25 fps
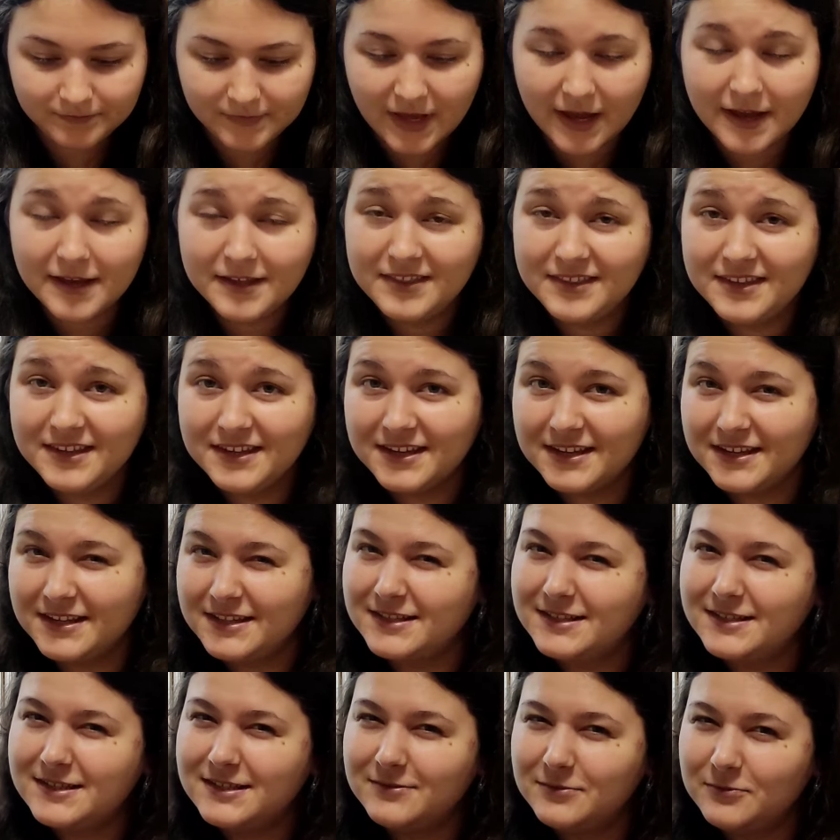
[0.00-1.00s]
I think
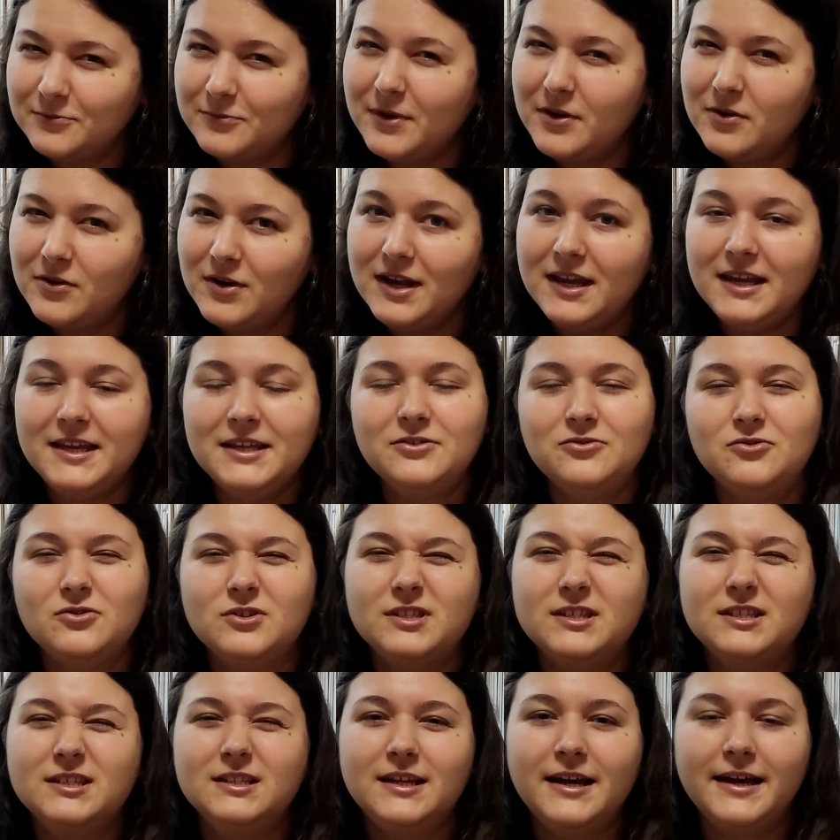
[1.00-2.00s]
it's a very
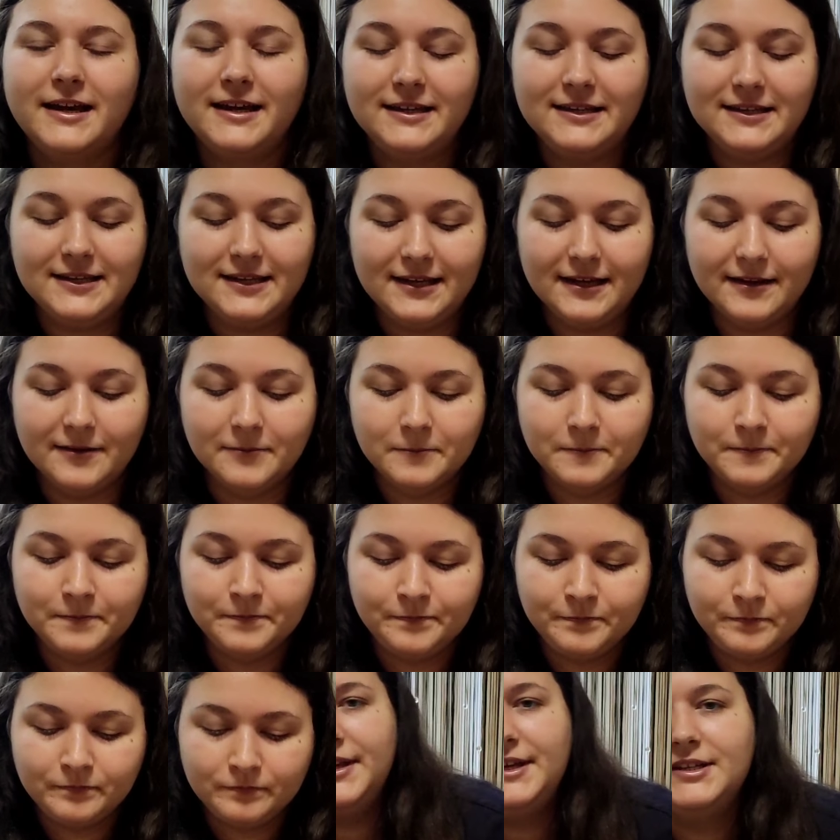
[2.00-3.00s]
interesting idea.
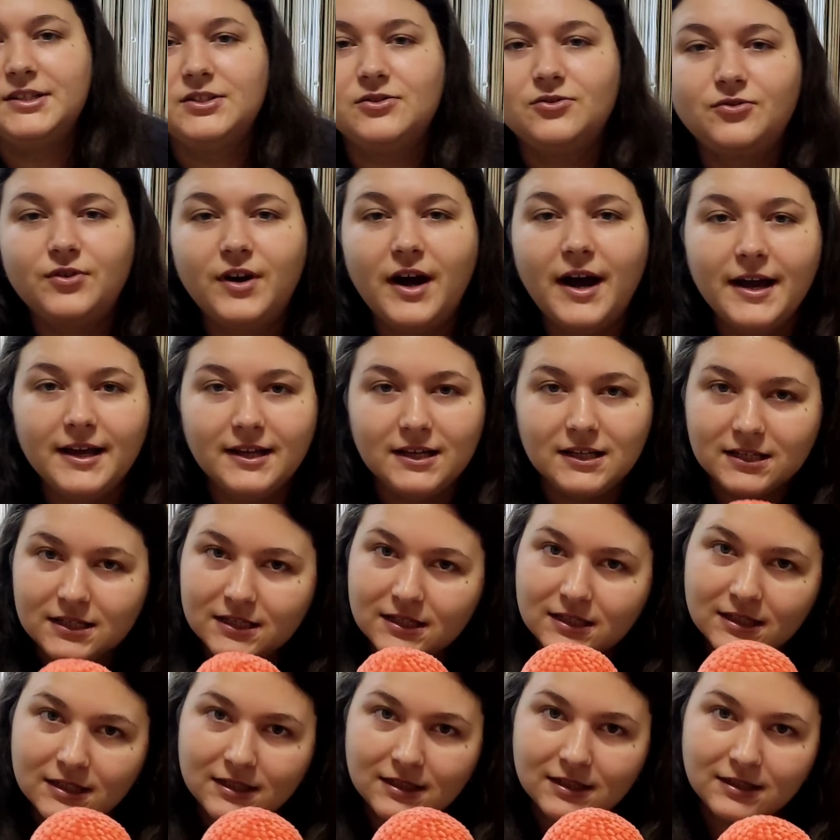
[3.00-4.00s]
Please
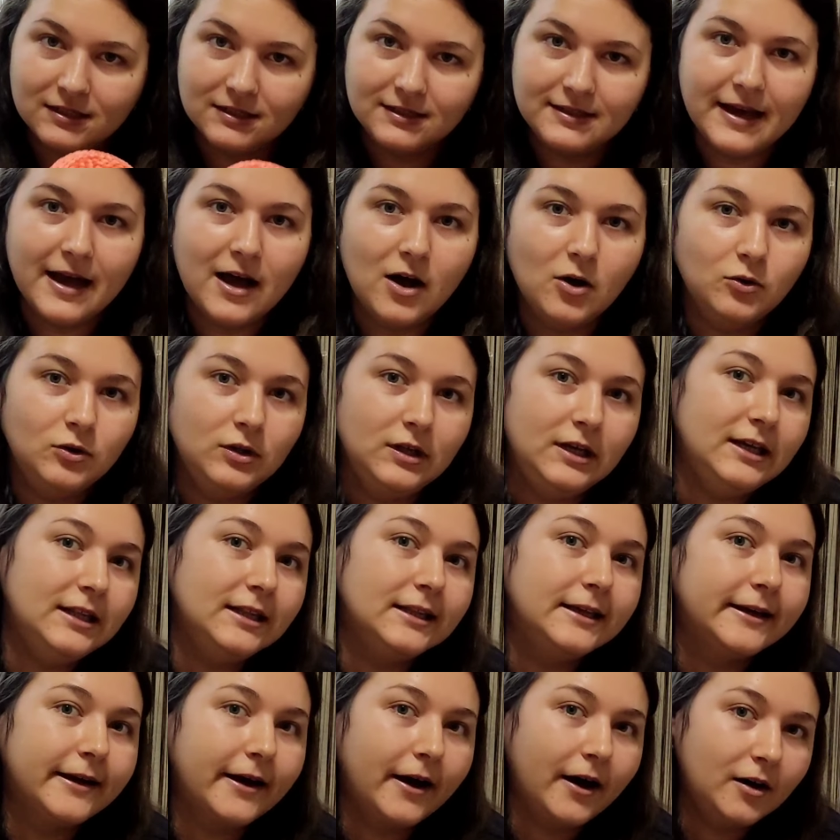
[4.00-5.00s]
write down
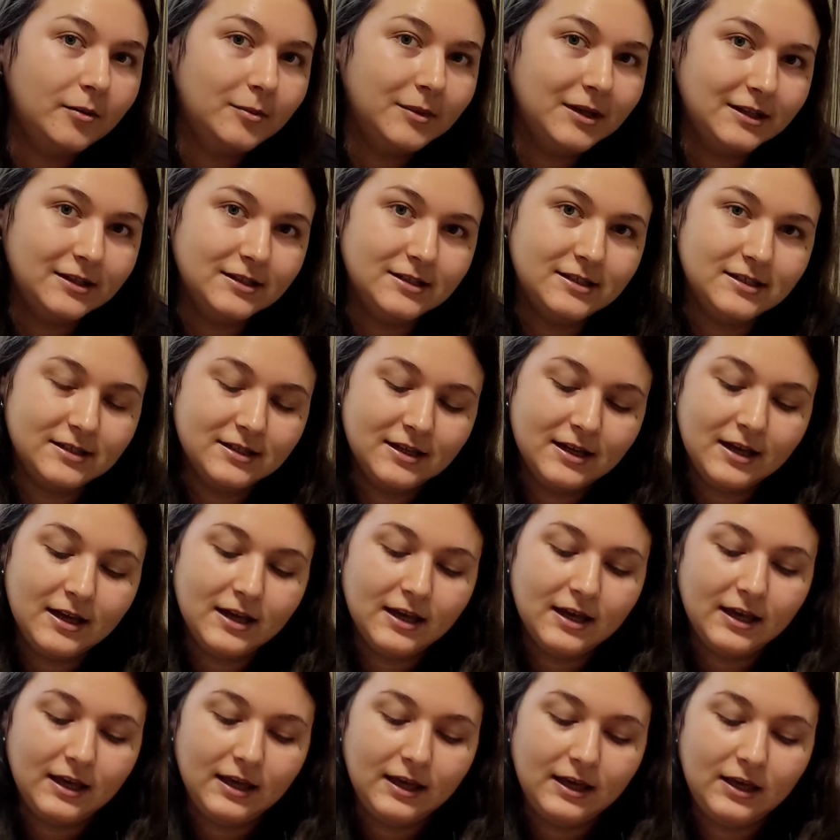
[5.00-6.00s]
in comments
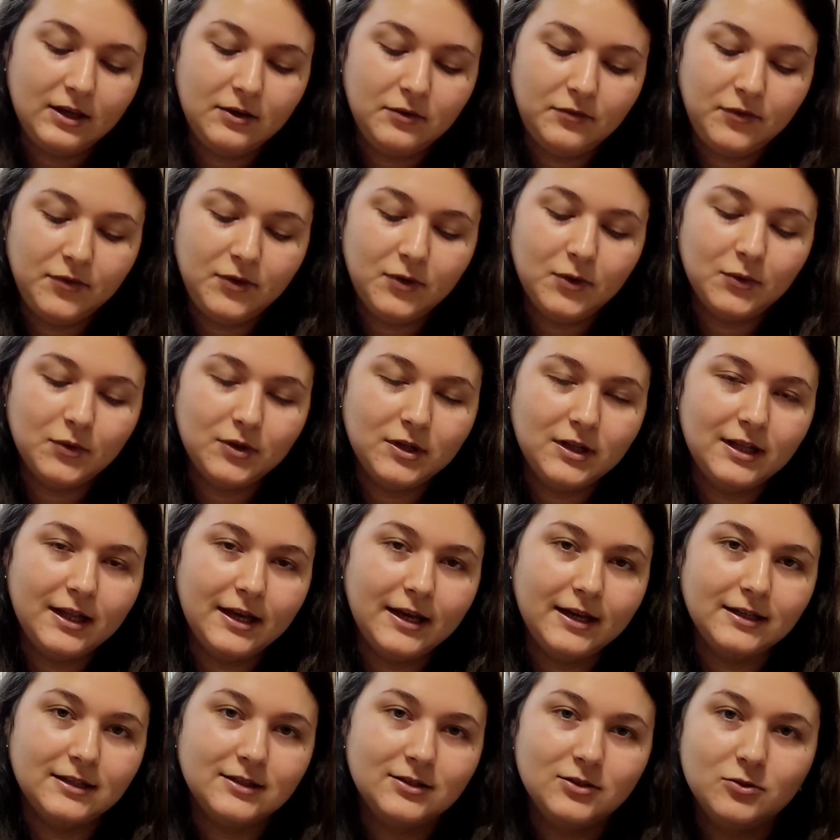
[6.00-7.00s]
if you would
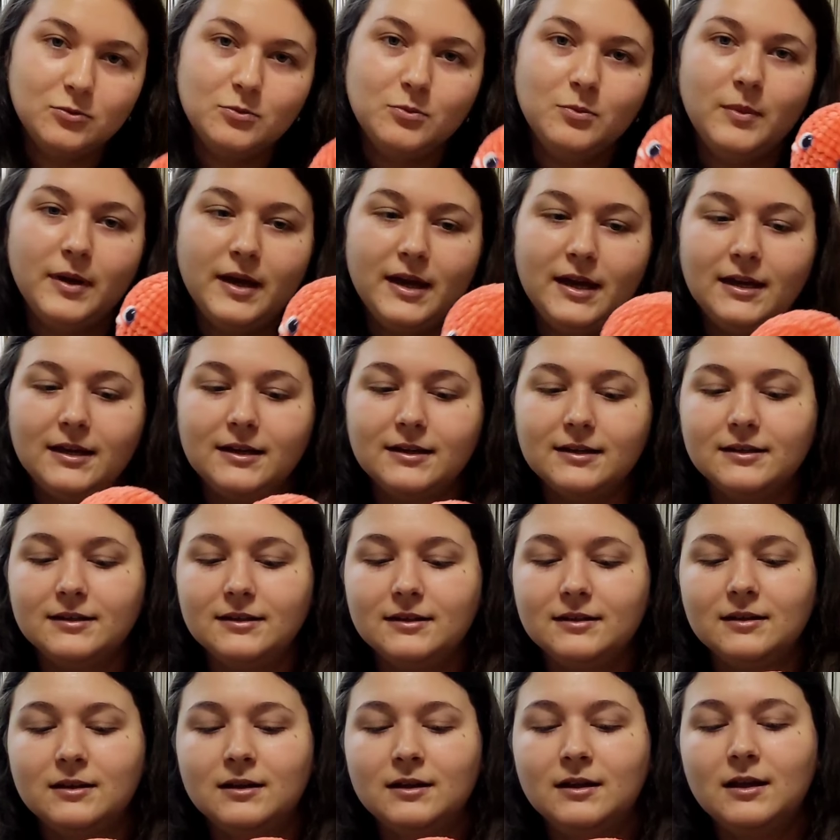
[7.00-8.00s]
like to make
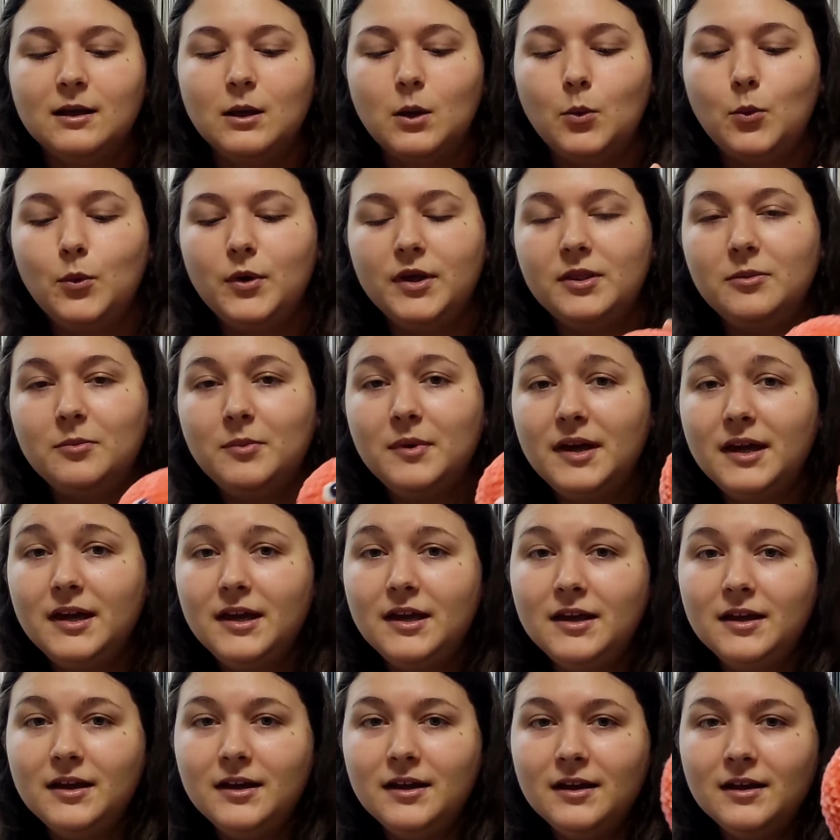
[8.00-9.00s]
with
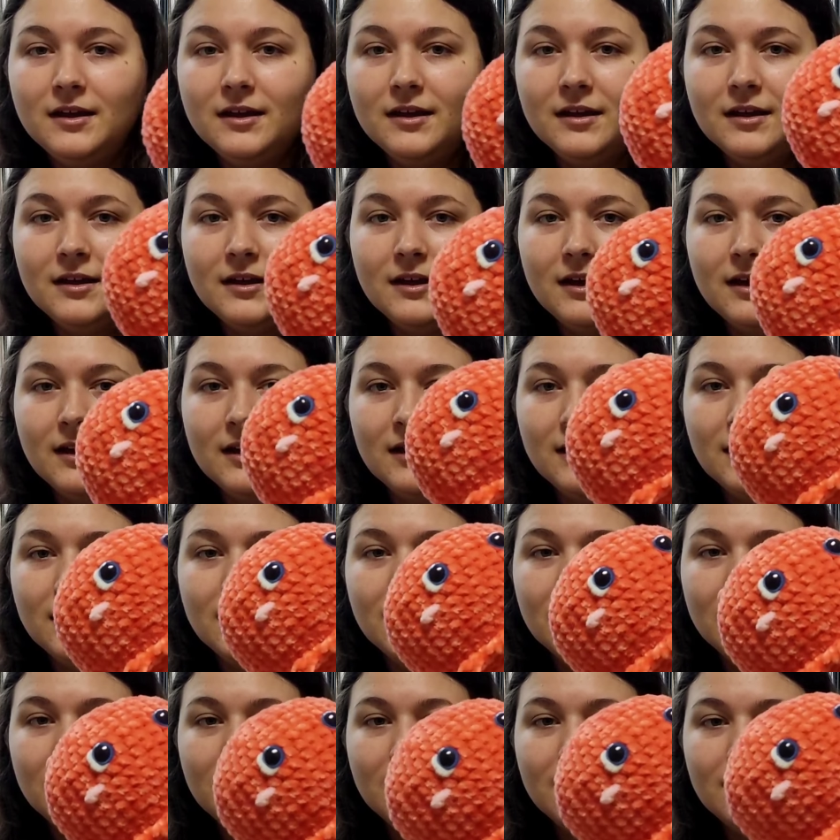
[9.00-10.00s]
me
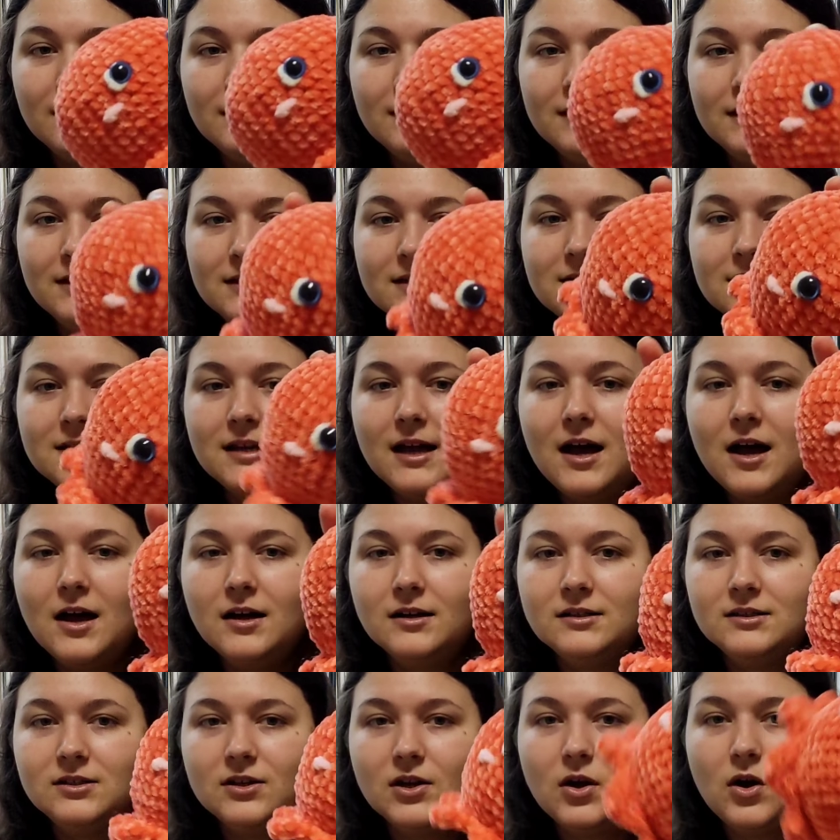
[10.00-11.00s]
this
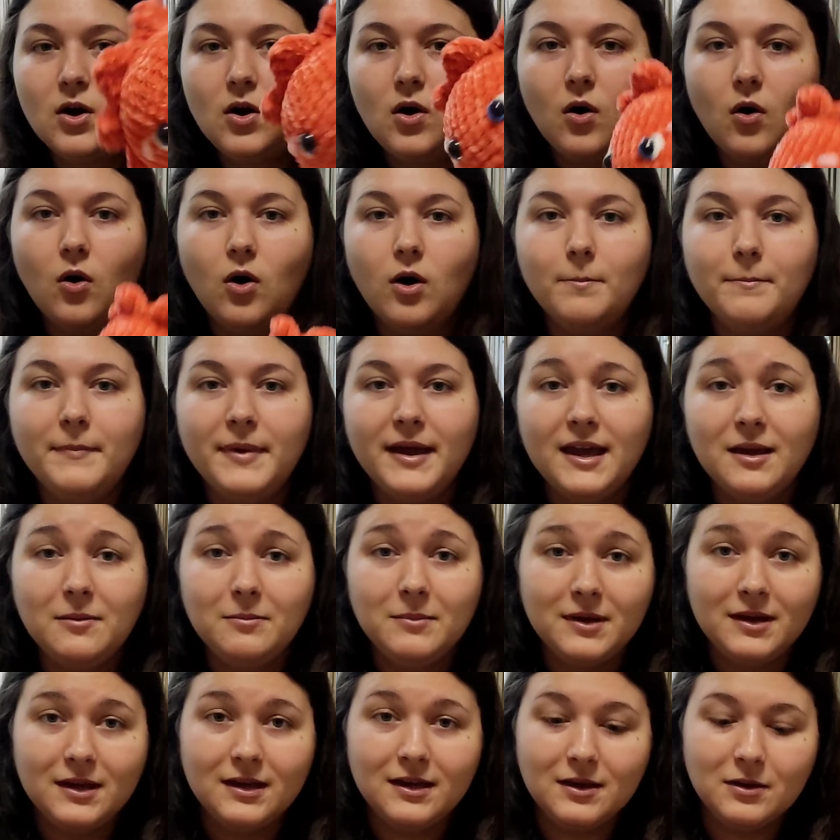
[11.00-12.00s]
octo, or
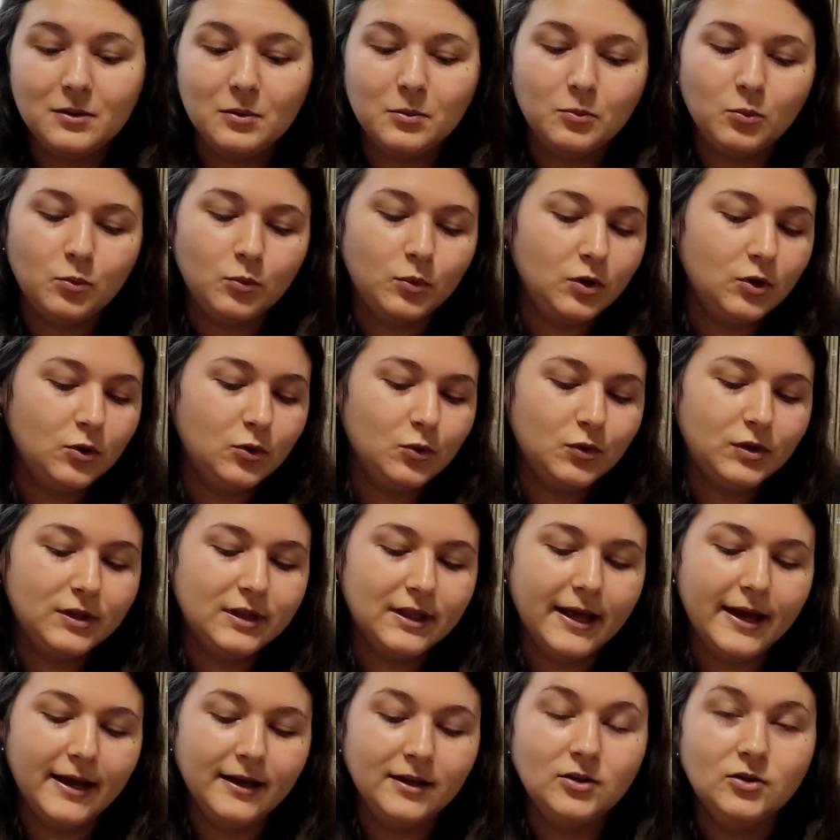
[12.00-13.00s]
maybe you would
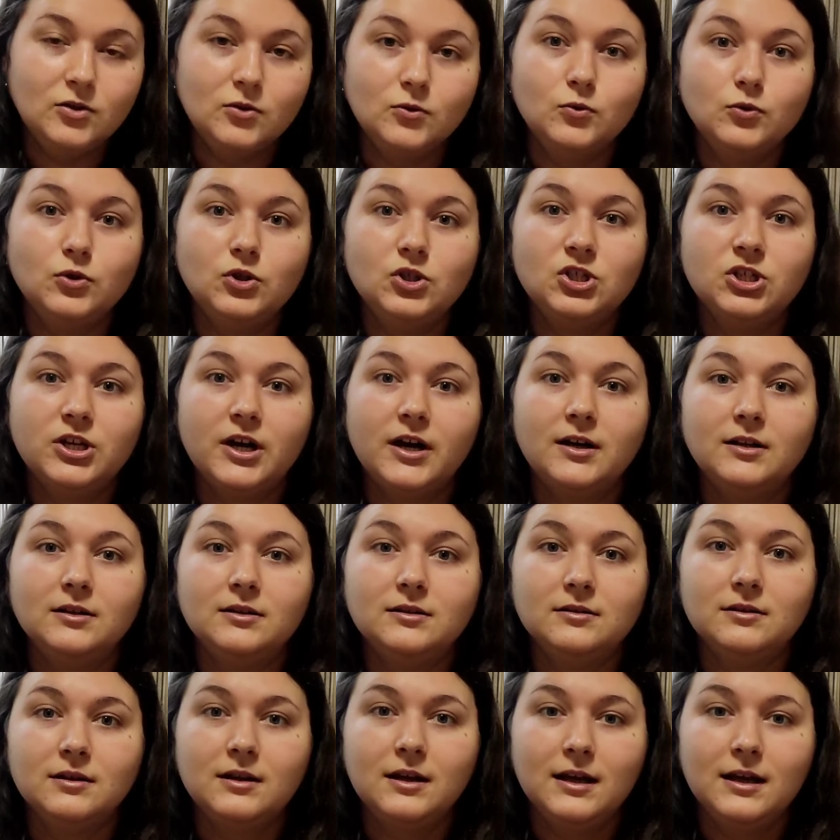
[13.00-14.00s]
like to chat